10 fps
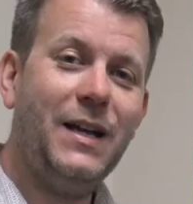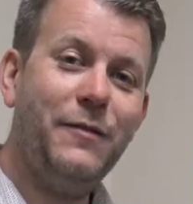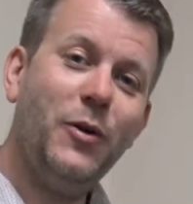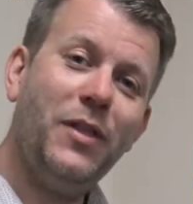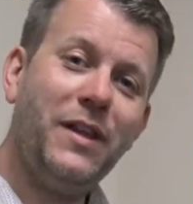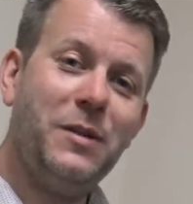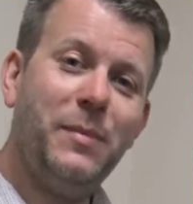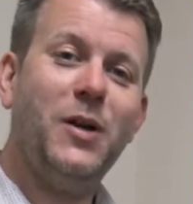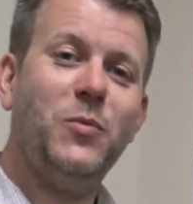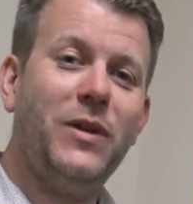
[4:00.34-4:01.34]
if you are thinking of
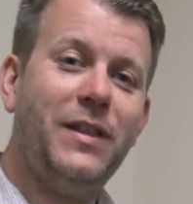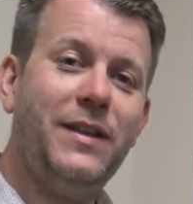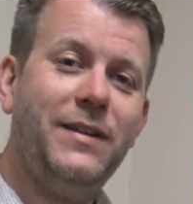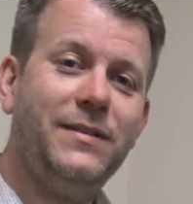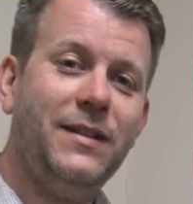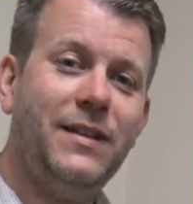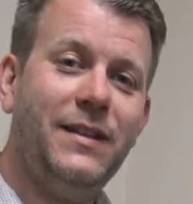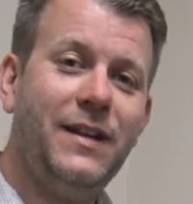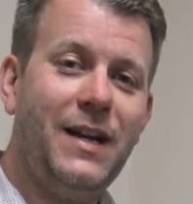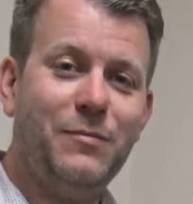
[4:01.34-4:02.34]
buying one of these,
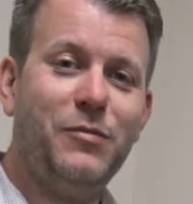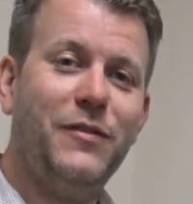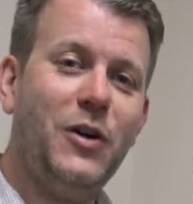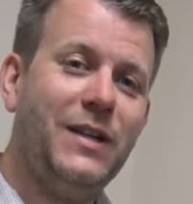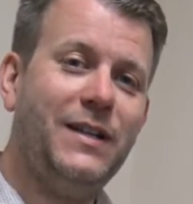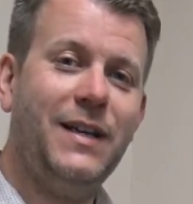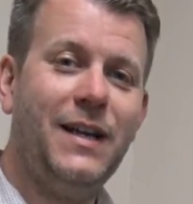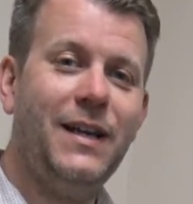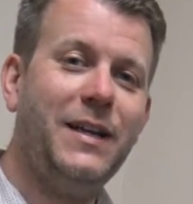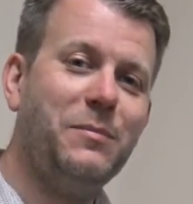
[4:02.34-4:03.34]
then I've provided a
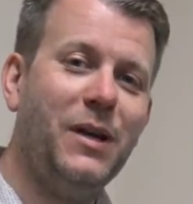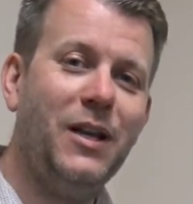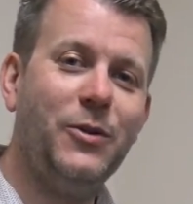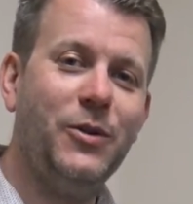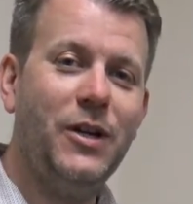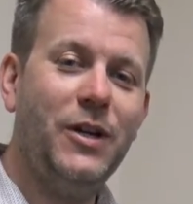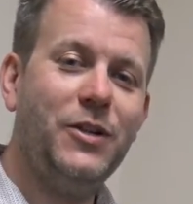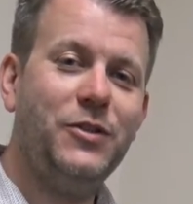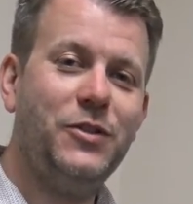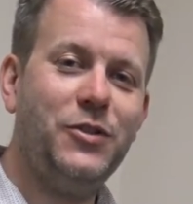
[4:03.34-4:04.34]
link below
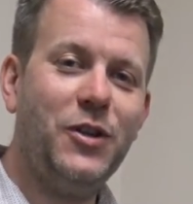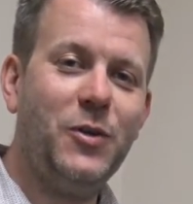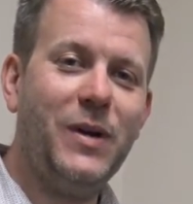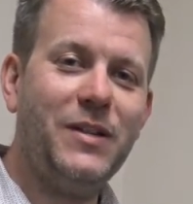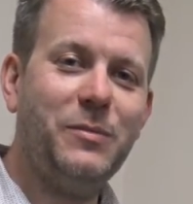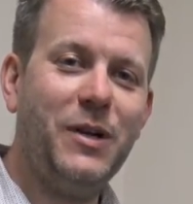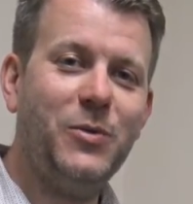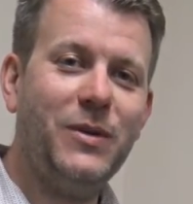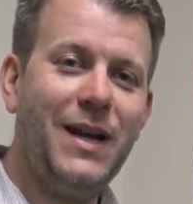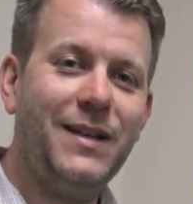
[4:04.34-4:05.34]
to show you where to buy
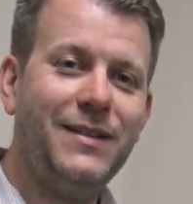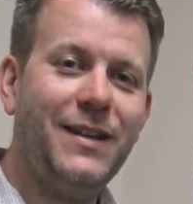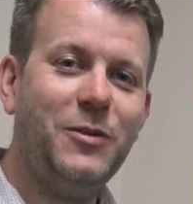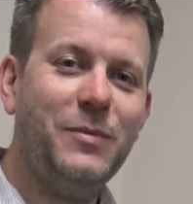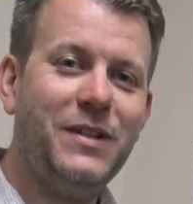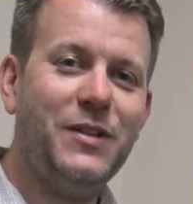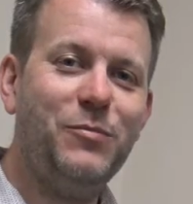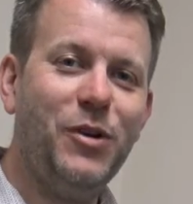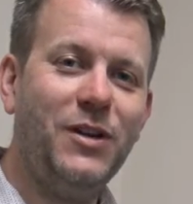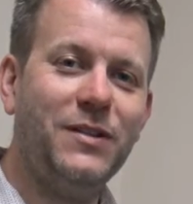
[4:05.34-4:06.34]
one at a competitive
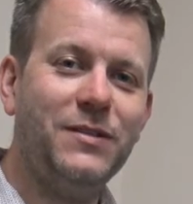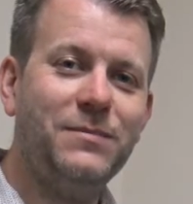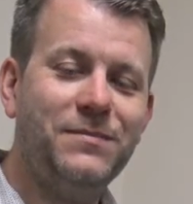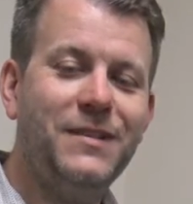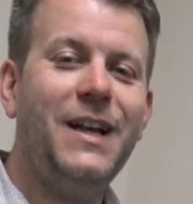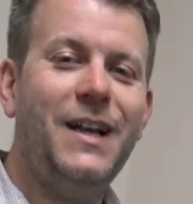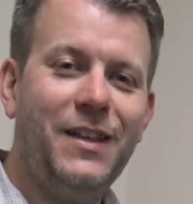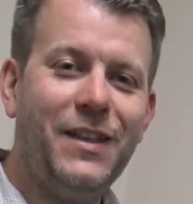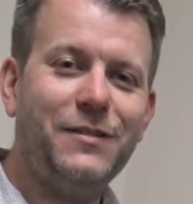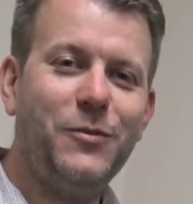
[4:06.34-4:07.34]
price.
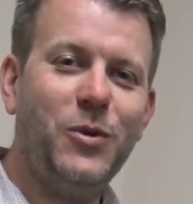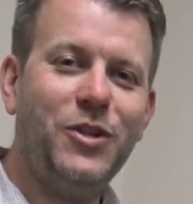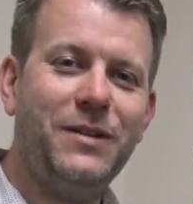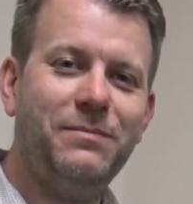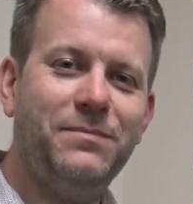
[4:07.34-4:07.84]
Thanks for watching.